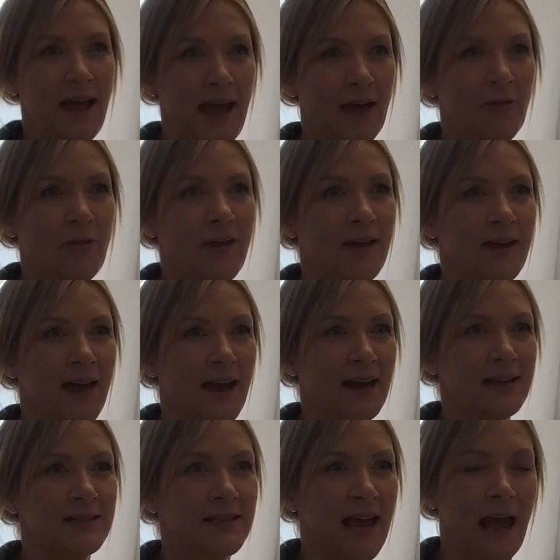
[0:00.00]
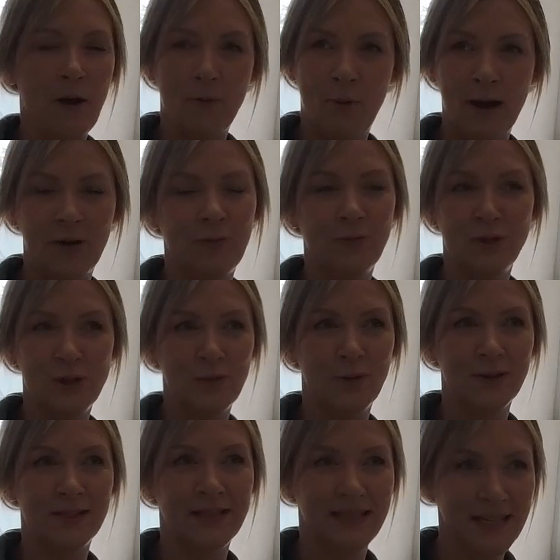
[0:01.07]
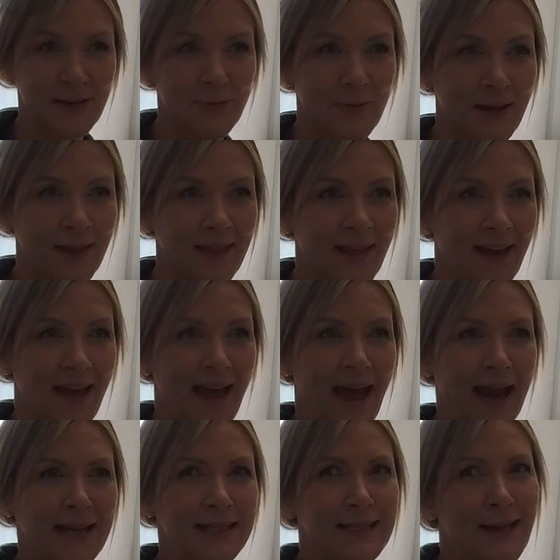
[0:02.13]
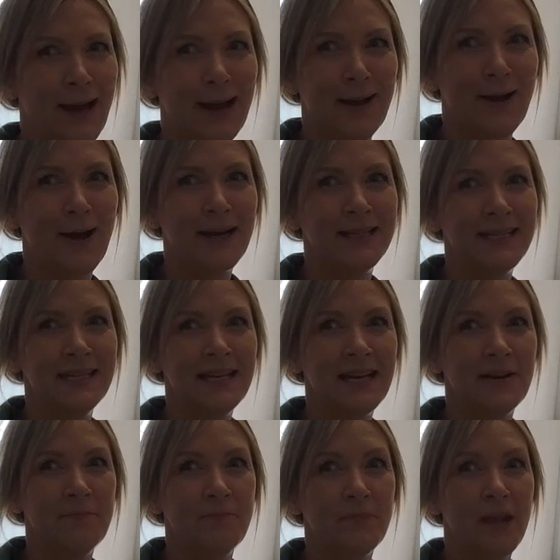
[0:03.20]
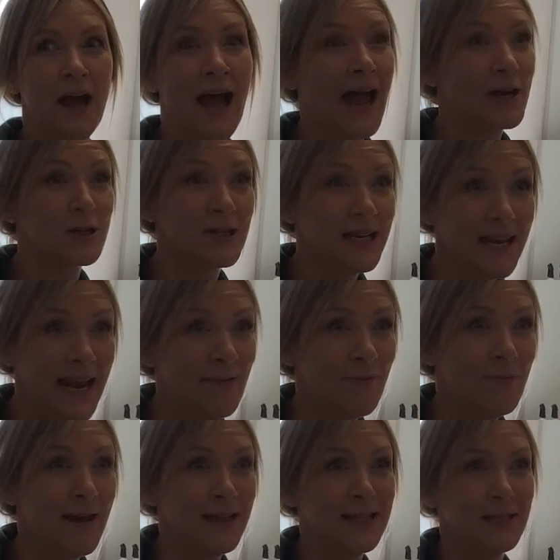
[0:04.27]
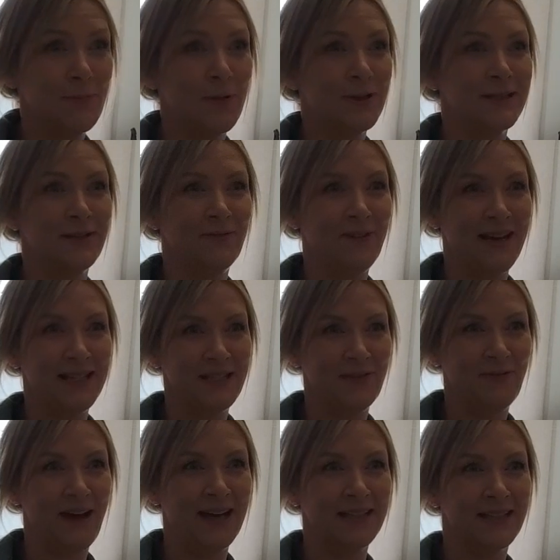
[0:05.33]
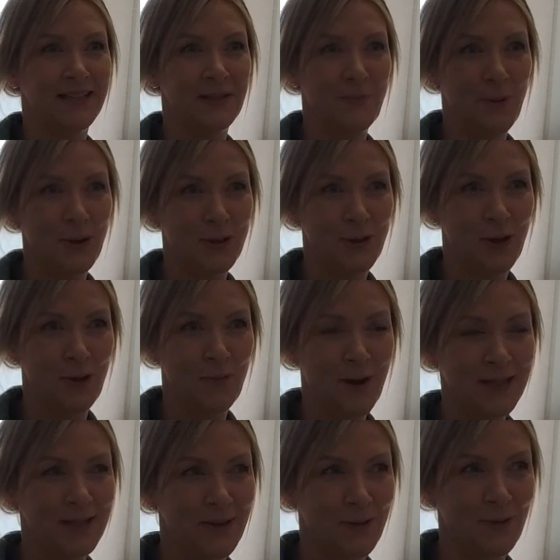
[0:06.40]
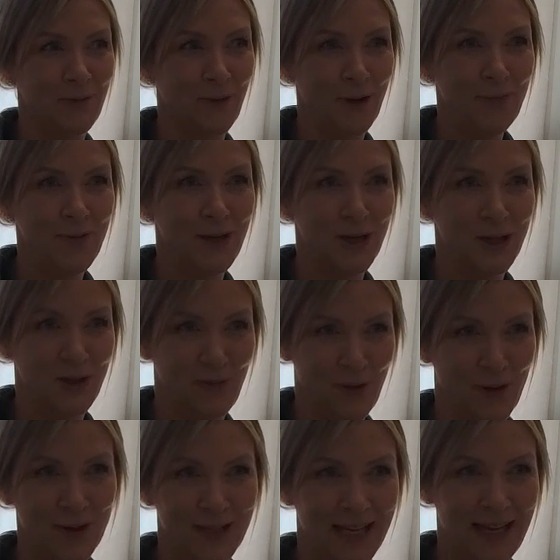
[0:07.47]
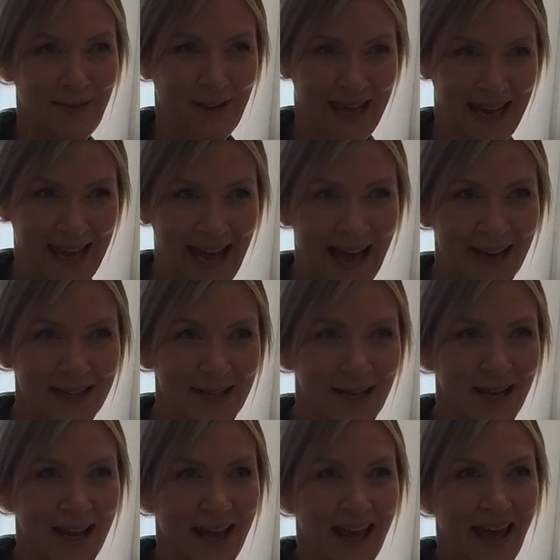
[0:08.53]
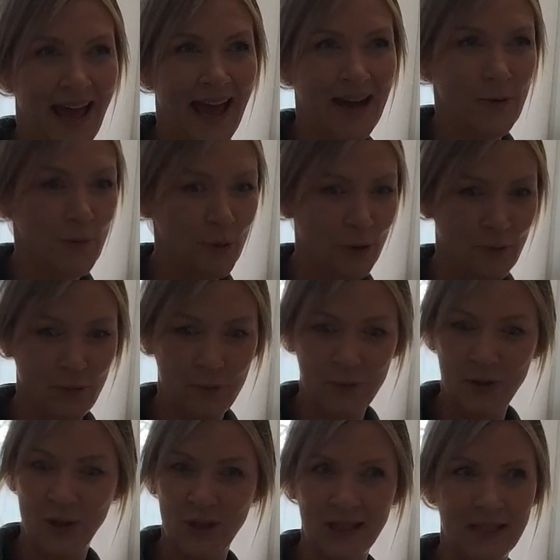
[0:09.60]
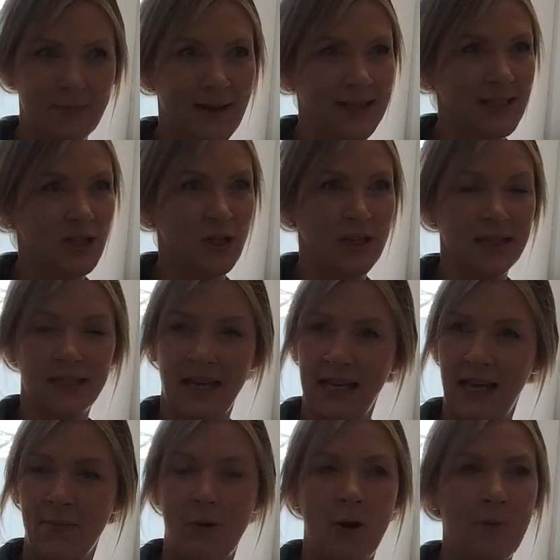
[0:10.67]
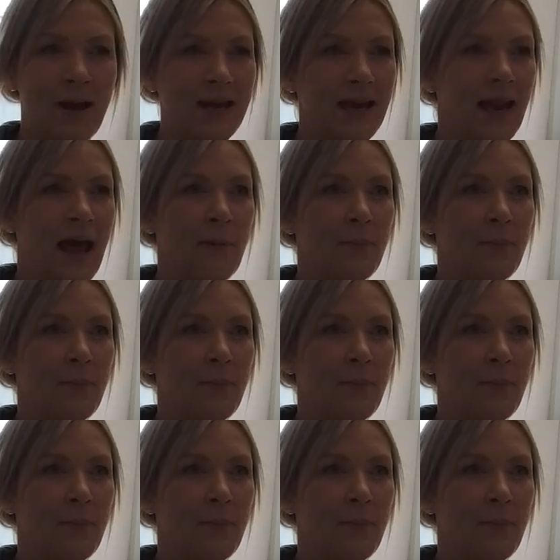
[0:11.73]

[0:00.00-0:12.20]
ethic and how wonderful she was to deal with." And it's like, I actually never met this person face to face. I spoke to her once on the phone because she forgot to leave a key out, and all of it was just messaging and saying, "Yep, I'll make it